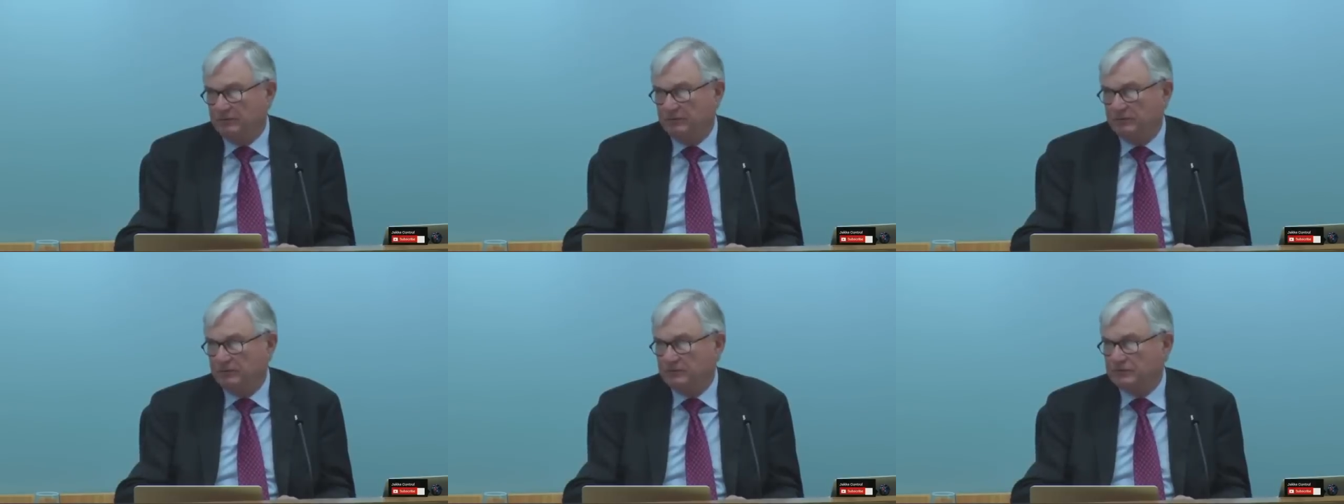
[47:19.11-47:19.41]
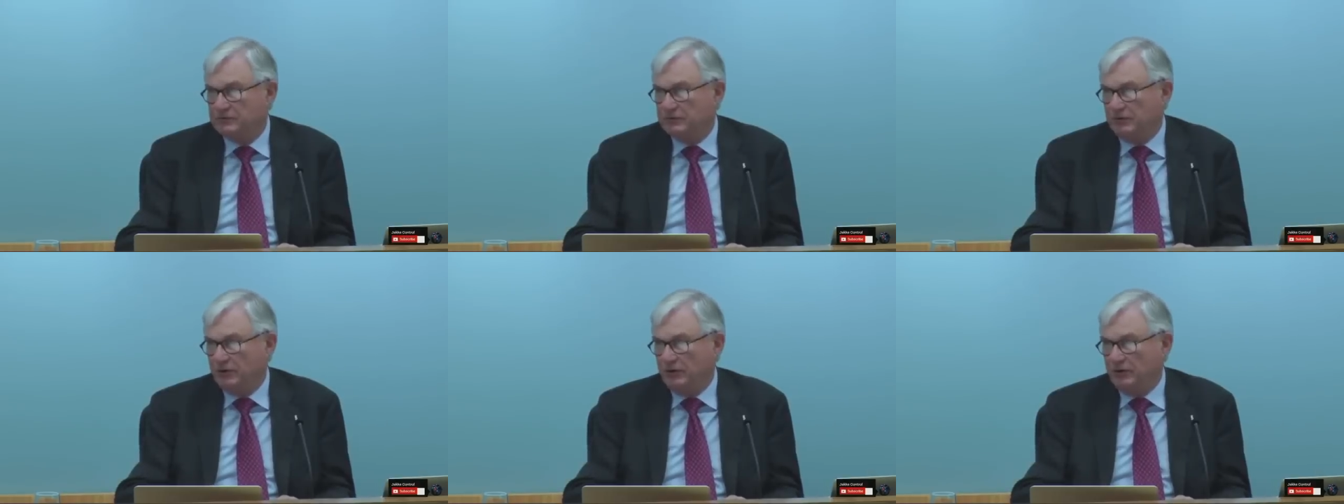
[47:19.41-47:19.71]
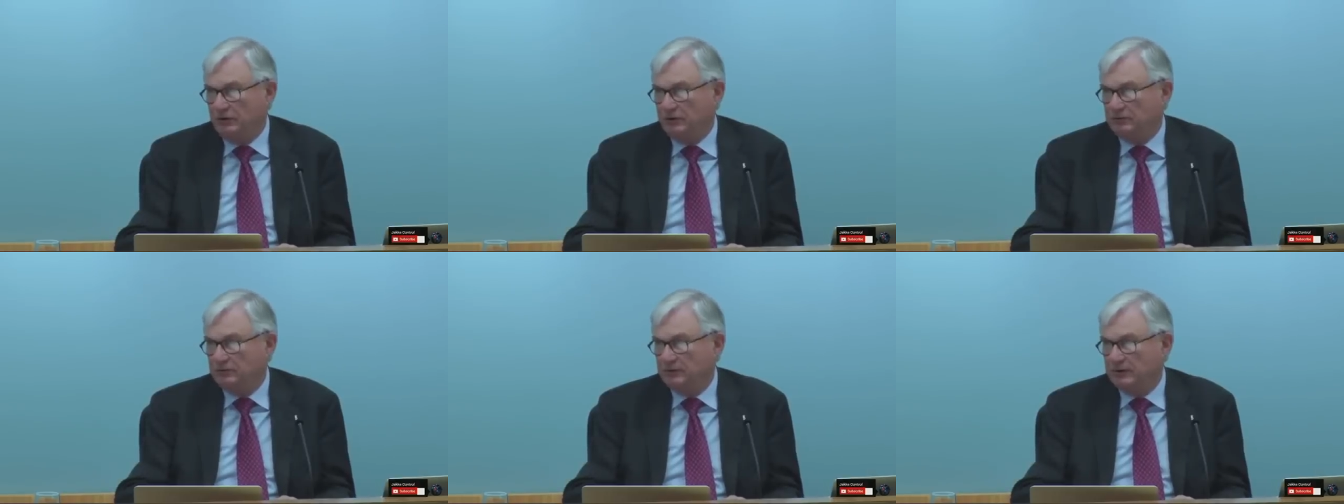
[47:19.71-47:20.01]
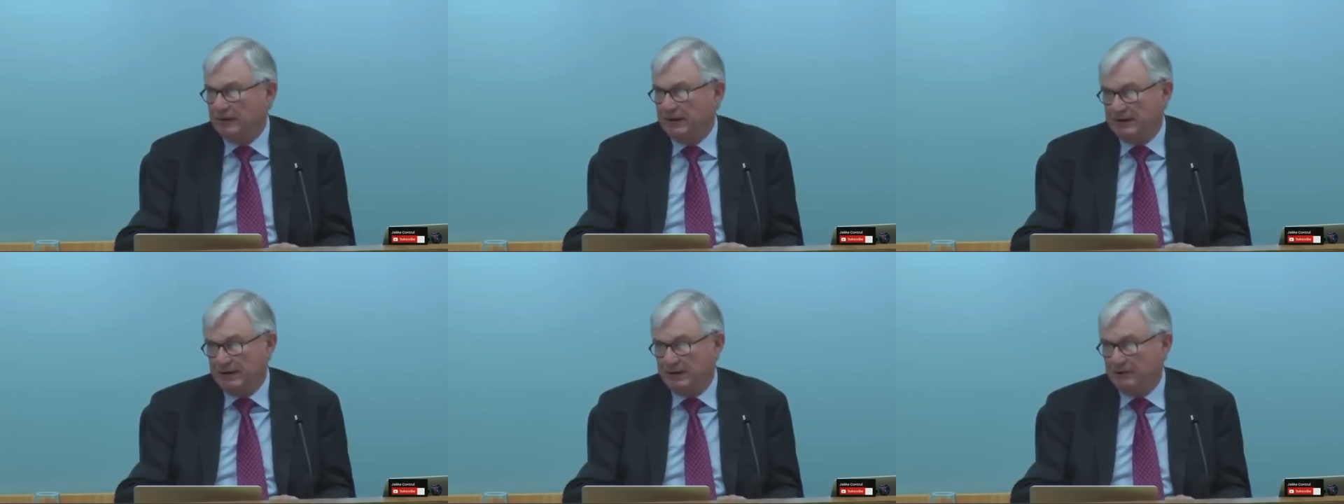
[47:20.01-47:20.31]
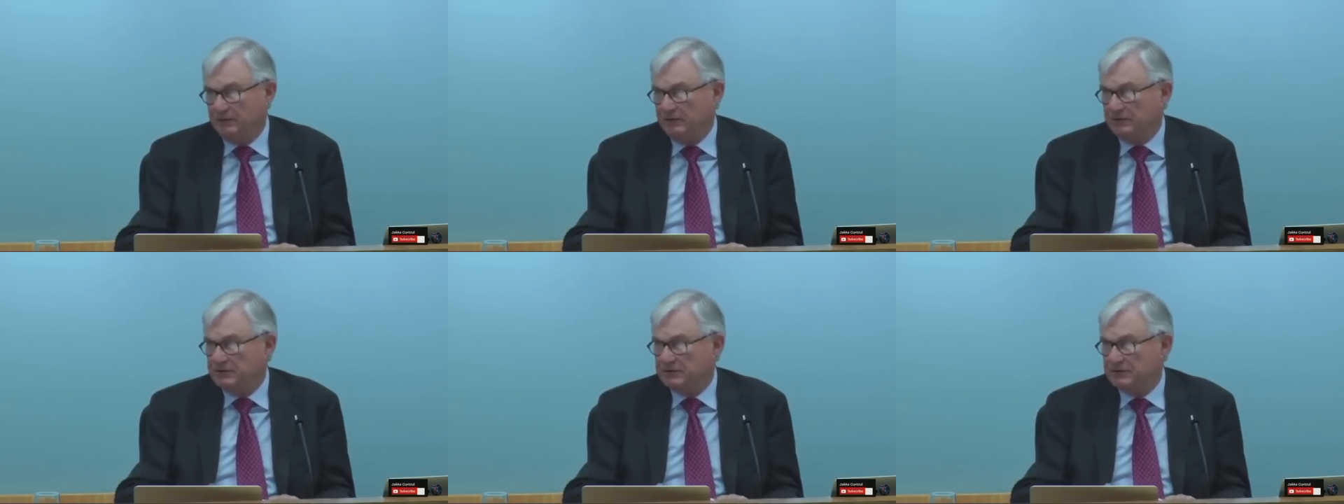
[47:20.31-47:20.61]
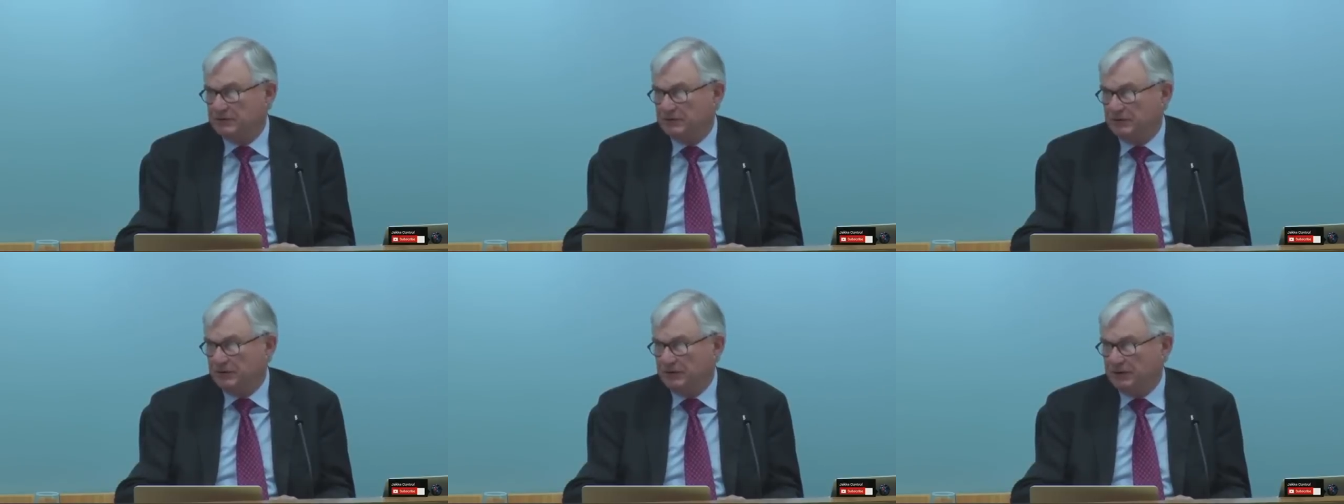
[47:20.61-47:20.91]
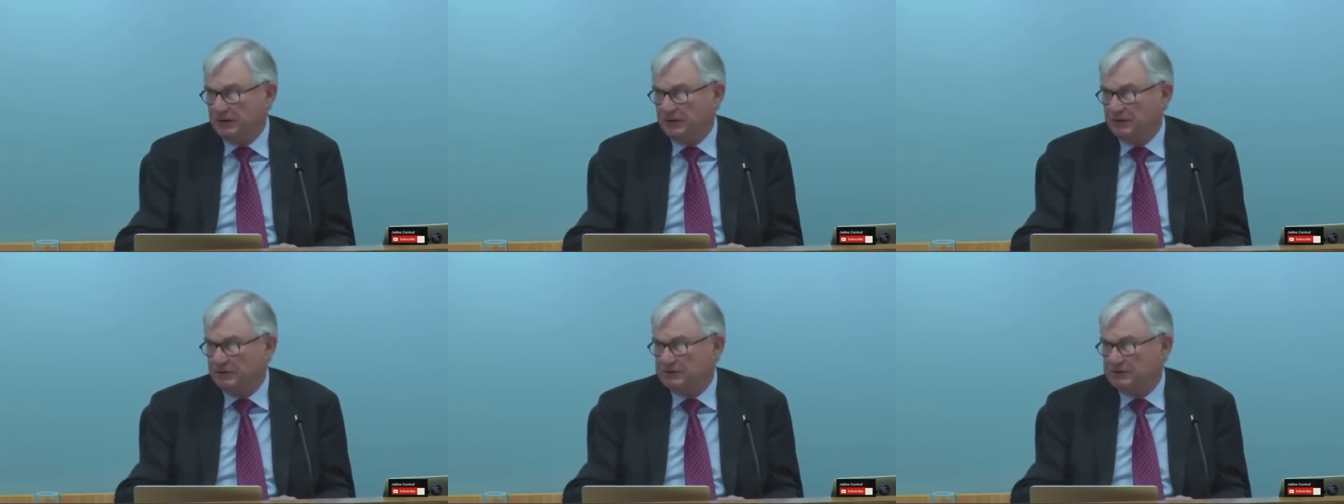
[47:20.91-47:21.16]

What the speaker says: strong adherence to the